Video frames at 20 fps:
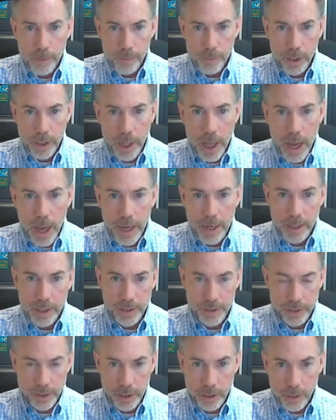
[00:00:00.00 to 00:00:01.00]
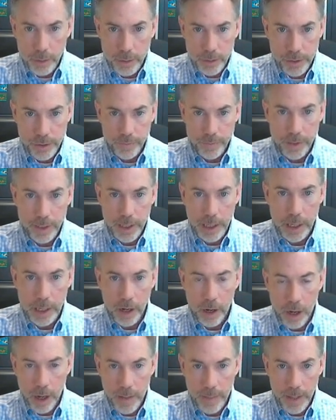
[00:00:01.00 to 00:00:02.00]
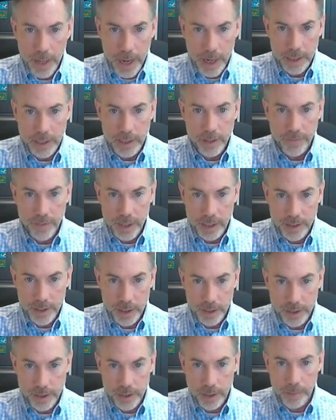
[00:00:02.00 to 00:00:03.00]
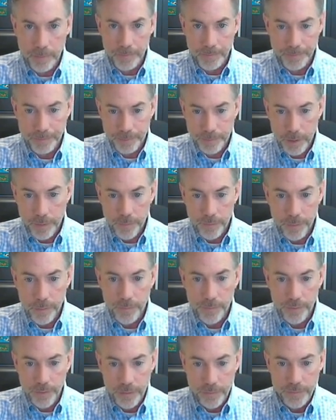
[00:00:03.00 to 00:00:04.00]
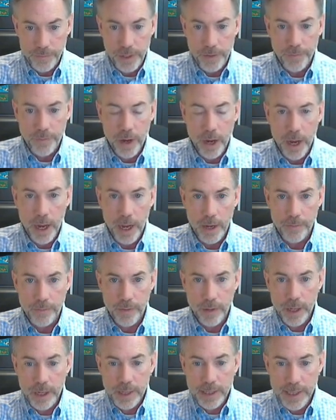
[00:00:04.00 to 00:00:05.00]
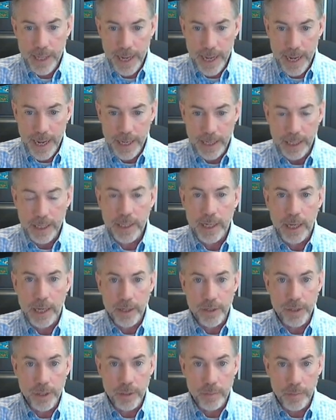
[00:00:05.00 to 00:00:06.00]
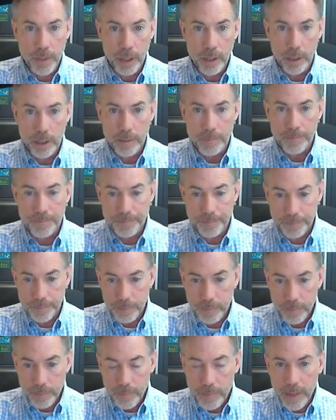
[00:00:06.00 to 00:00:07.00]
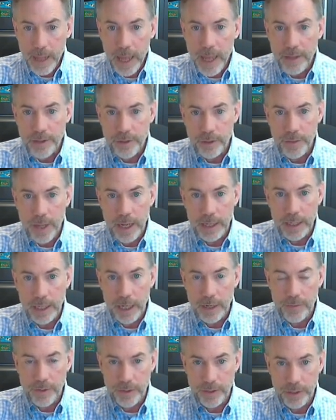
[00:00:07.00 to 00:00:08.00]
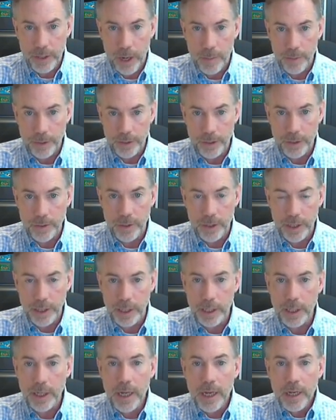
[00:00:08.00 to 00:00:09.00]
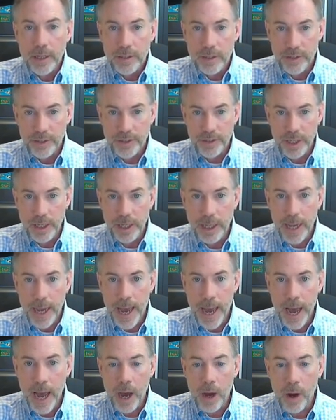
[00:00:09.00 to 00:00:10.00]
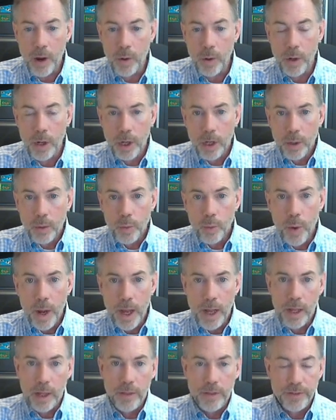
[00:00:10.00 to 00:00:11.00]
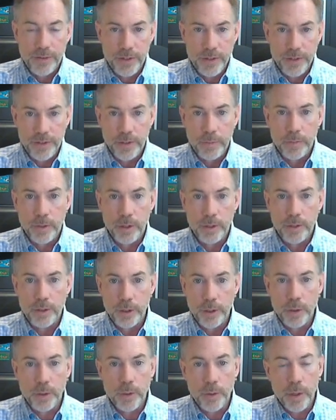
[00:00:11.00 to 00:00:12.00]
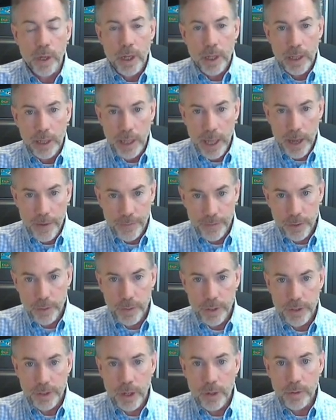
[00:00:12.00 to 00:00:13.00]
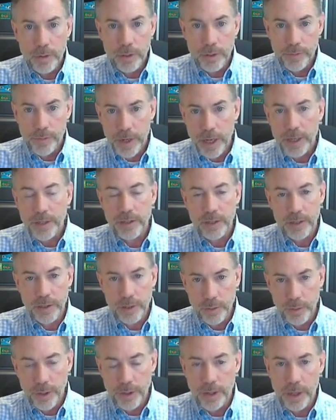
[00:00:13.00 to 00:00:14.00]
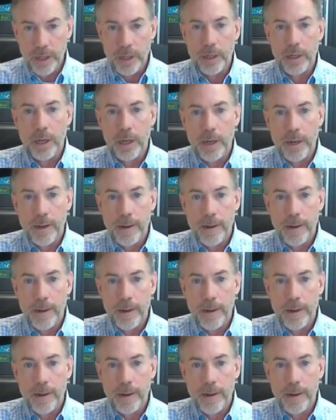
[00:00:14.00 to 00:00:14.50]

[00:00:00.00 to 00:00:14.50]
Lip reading: relied exclusively on the activity system from 55 to 80 days in milk. And so that gave us the opportunity to see how well the system could do left to its own devices with a